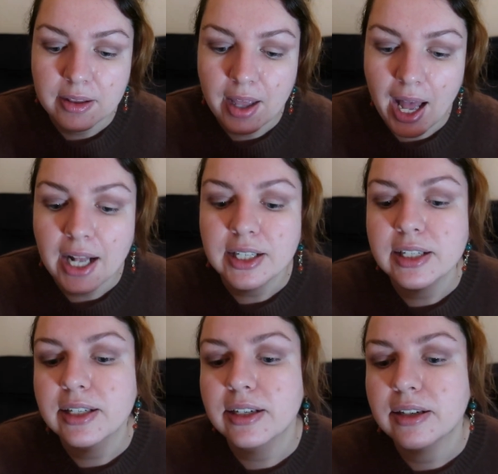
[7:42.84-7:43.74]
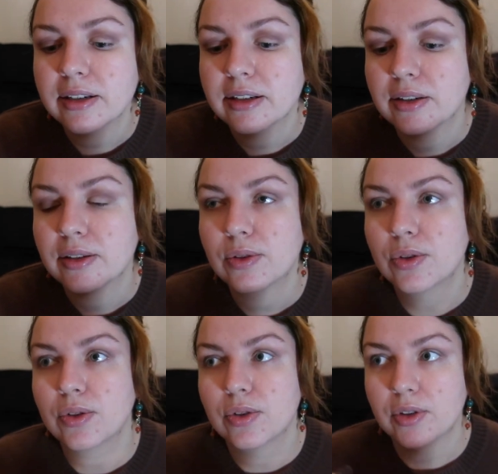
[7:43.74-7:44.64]
that
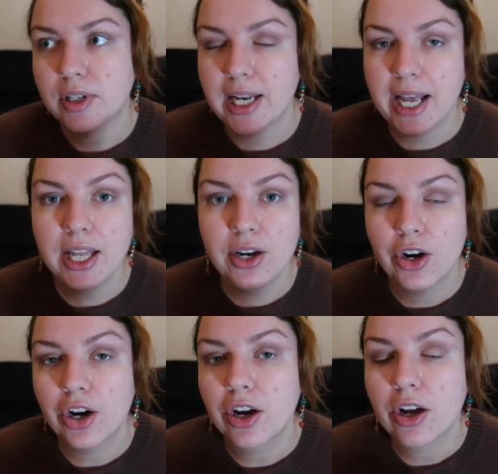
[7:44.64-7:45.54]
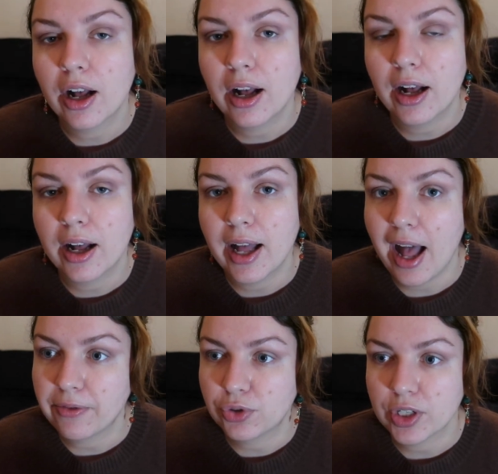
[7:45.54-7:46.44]
later
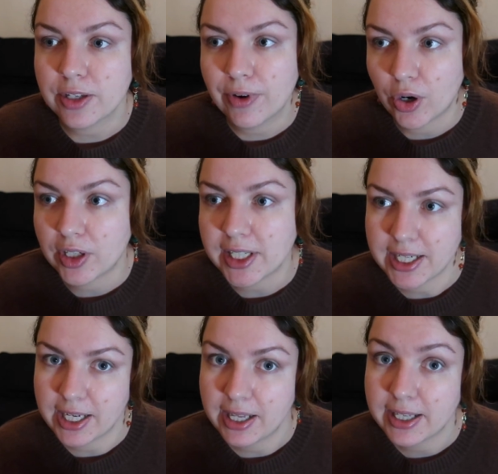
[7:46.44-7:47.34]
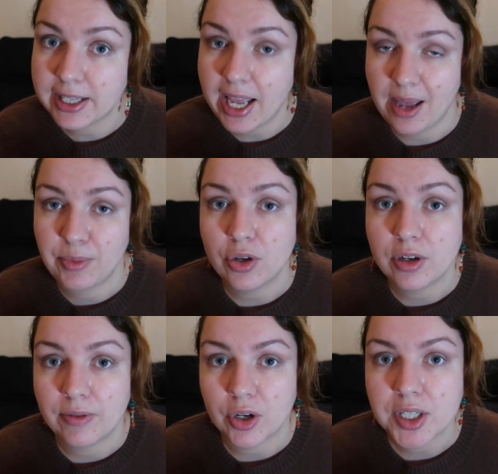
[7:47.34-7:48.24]
have transferred into this game
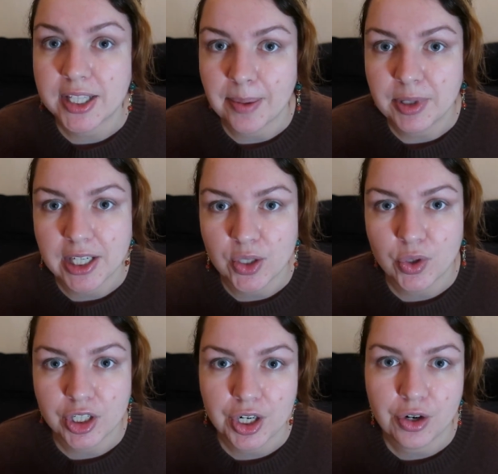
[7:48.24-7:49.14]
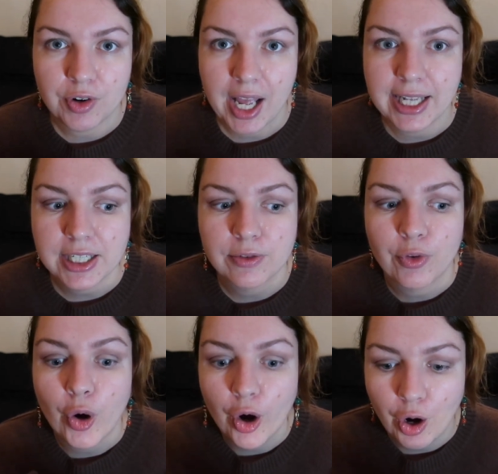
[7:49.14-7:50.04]
universe Tammy Tanuka she created
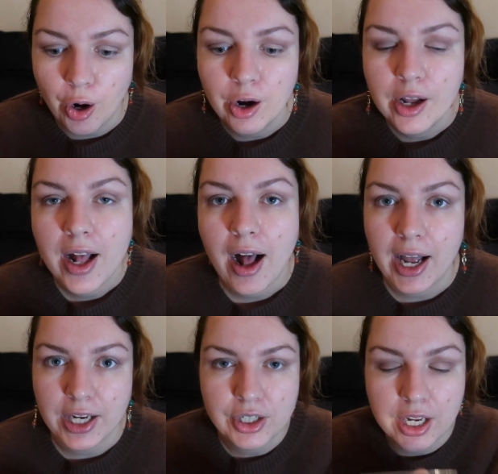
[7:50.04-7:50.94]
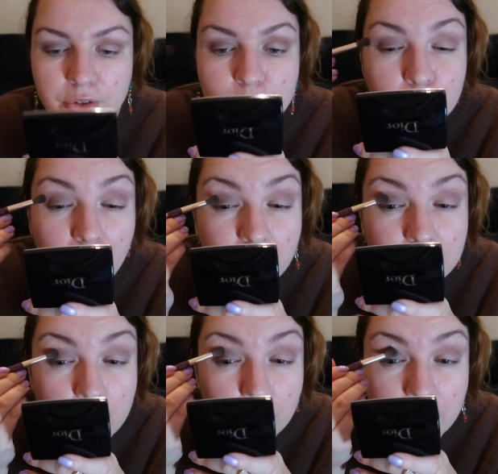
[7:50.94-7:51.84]
for her eyeshadows brand.
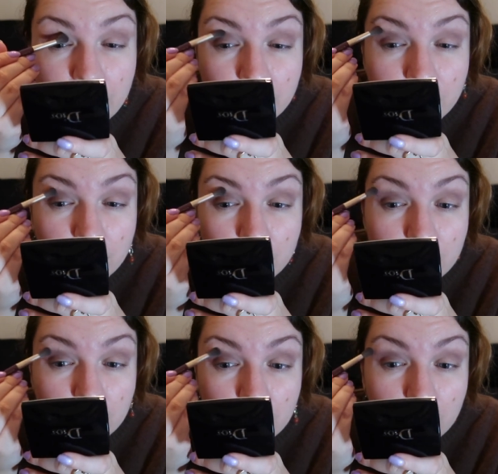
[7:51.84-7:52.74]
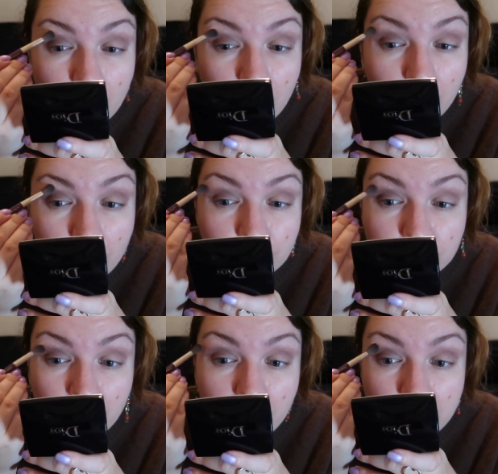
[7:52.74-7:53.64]
So whenever you
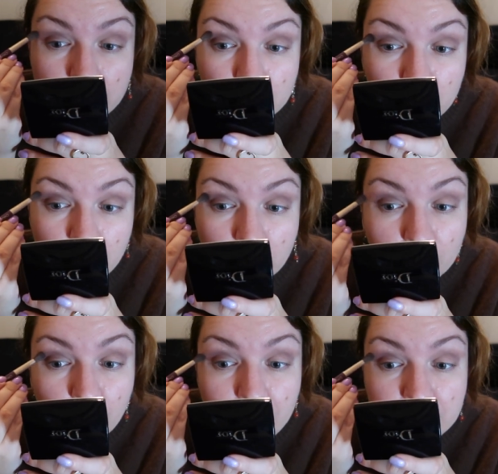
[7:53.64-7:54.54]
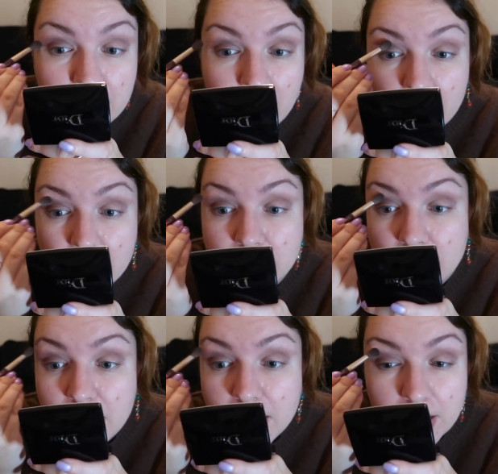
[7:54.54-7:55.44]
explore the website,
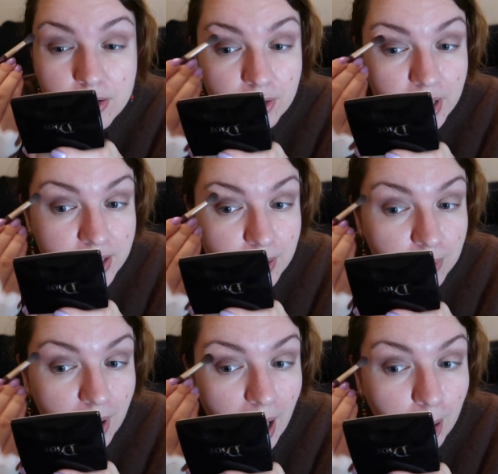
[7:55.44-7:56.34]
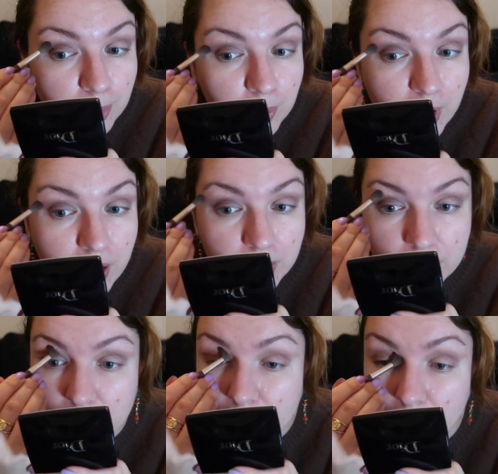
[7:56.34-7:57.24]
there is a map with
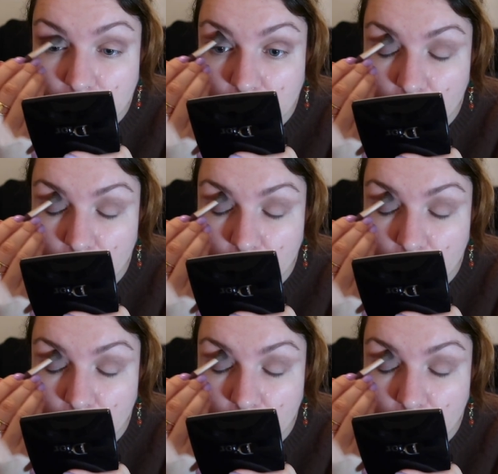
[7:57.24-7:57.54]
different